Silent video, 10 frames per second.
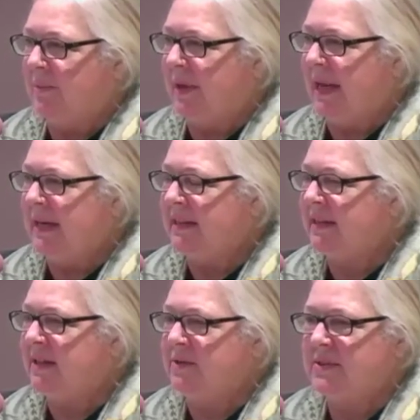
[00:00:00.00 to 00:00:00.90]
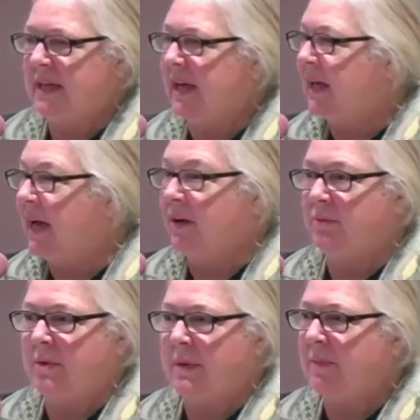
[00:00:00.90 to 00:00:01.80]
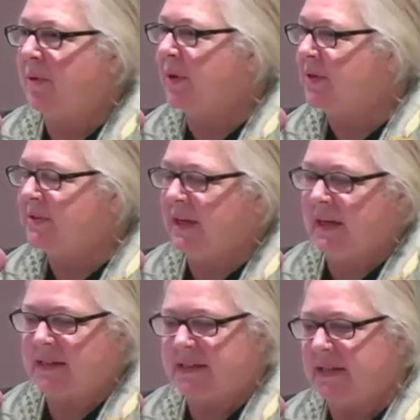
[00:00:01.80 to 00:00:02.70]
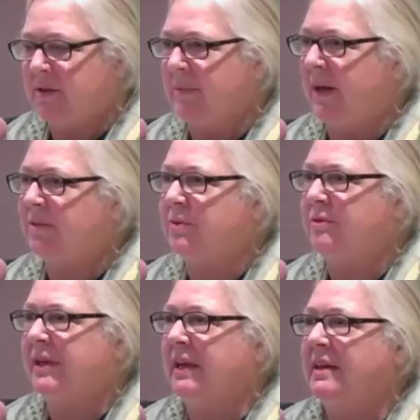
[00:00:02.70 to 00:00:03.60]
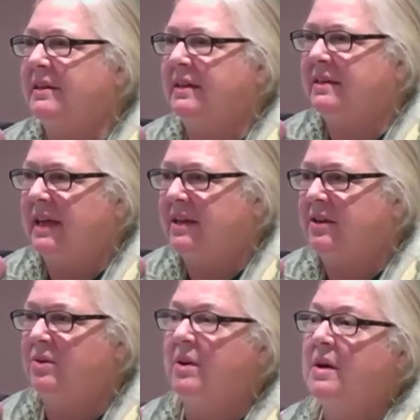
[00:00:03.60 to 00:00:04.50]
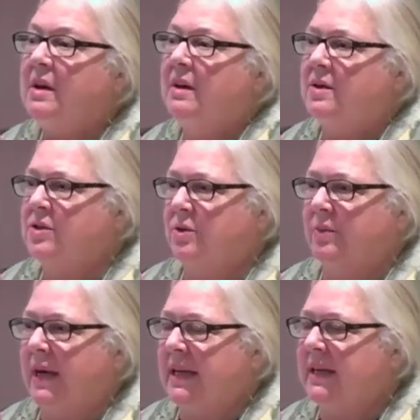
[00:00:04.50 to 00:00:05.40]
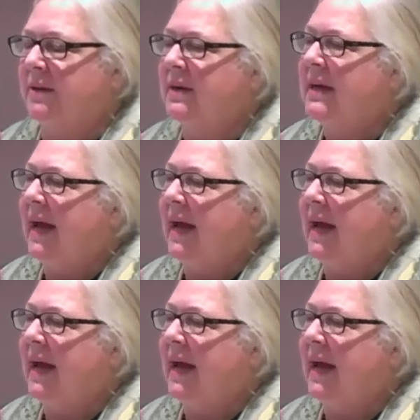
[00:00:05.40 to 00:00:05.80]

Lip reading: But anything you say, I don't remember what you say. I see your mouth moving, and I think, thank you, because you're right here.